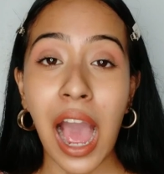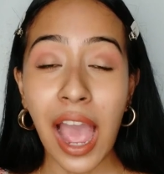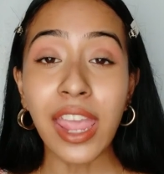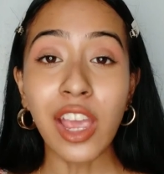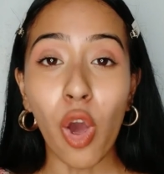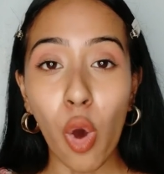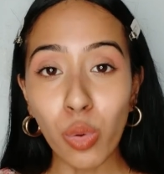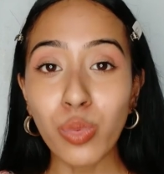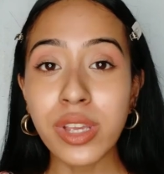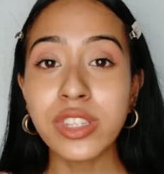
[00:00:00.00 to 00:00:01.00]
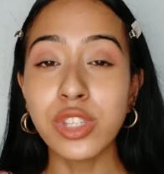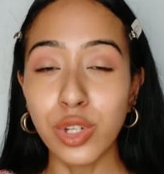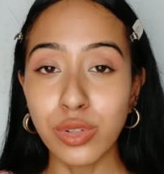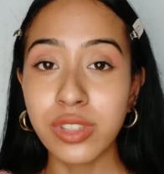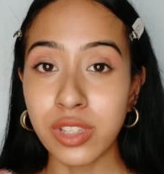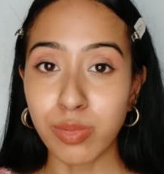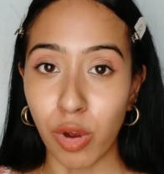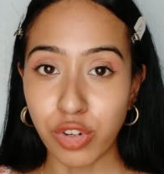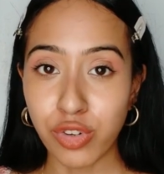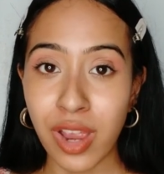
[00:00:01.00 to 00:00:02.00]
I always use this
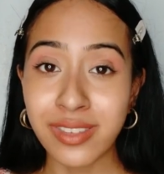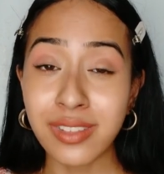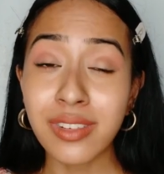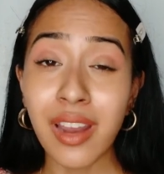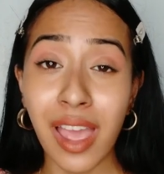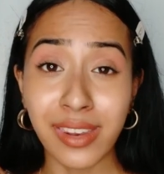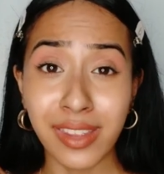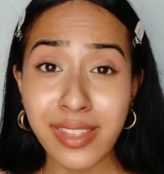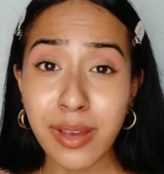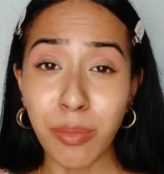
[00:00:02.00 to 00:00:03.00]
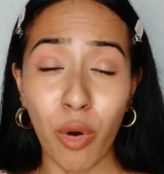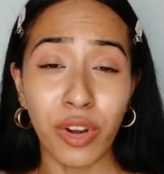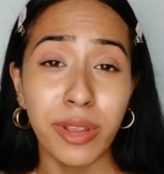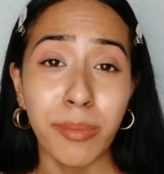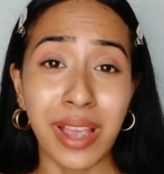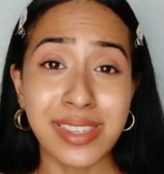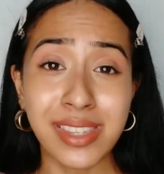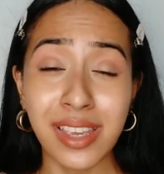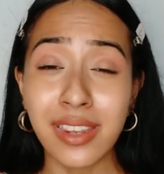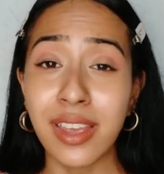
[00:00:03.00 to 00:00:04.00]
moisturizer, and in the morning my
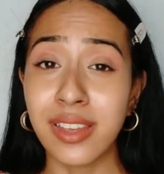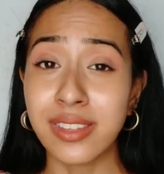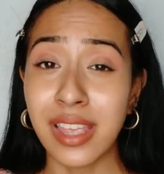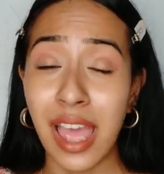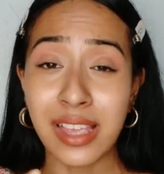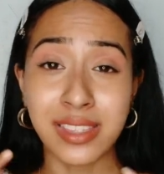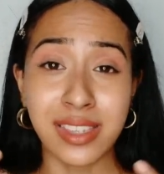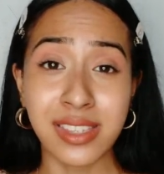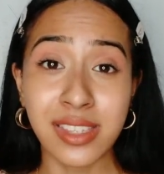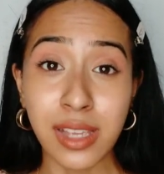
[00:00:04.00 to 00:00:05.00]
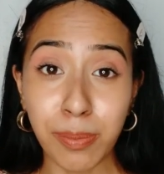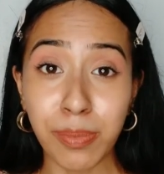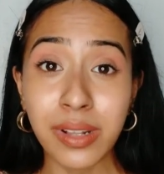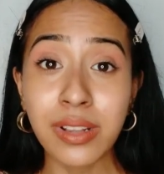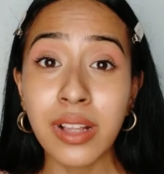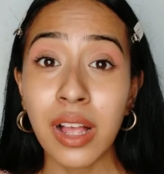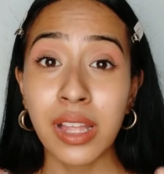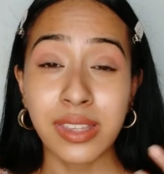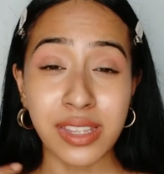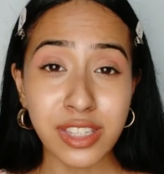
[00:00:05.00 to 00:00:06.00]
skin is has this
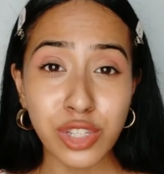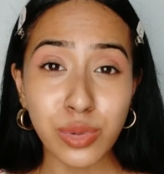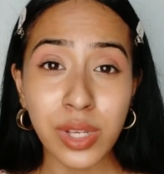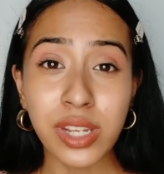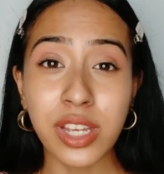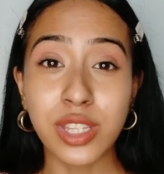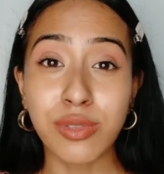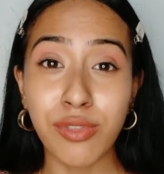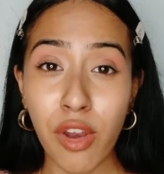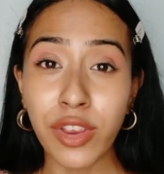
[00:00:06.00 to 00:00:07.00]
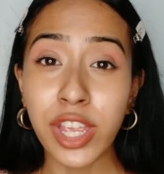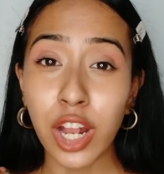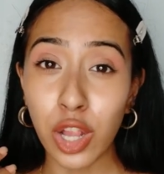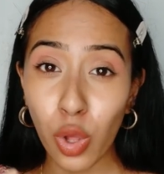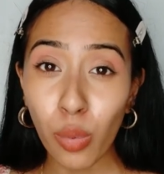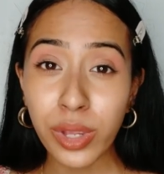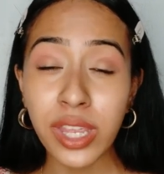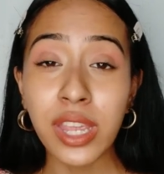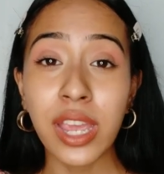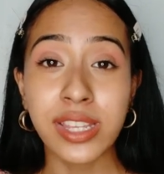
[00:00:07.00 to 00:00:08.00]
suppleness to it. It's very
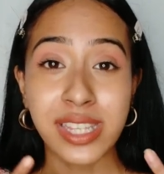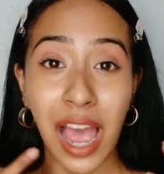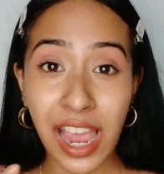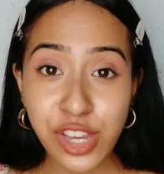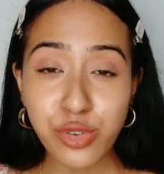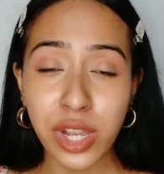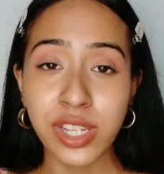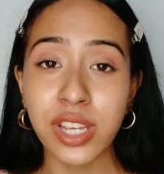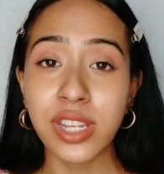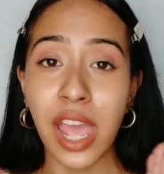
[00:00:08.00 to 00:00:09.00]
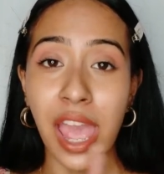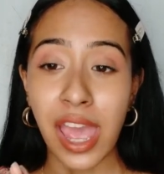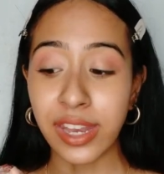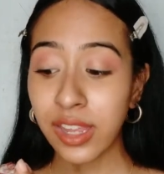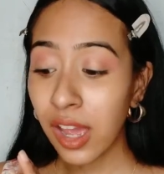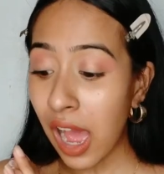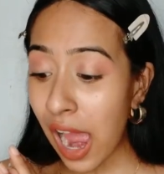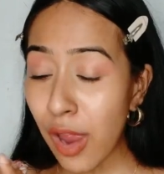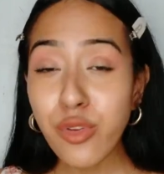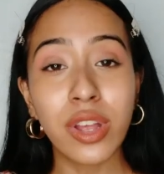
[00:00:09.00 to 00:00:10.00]
glowy, it's hydrated, and
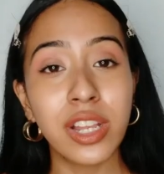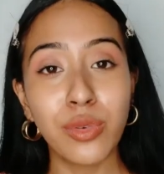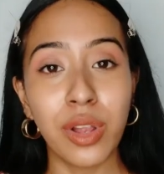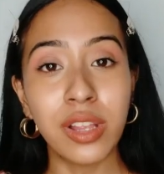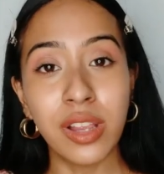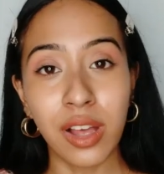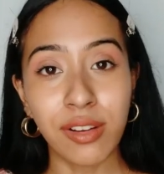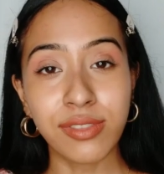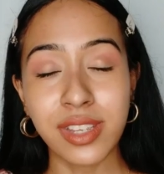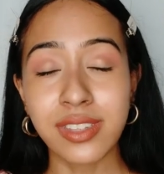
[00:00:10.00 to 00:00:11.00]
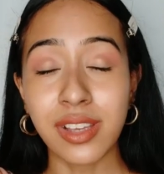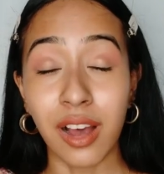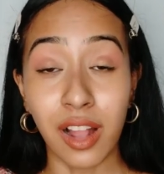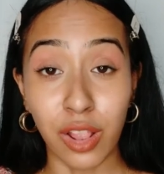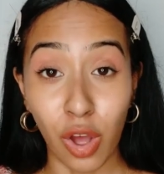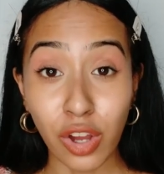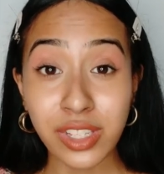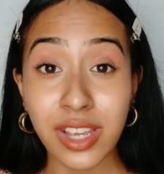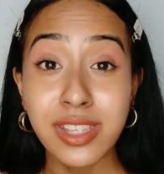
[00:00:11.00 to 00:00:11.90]
I really really love this a lot.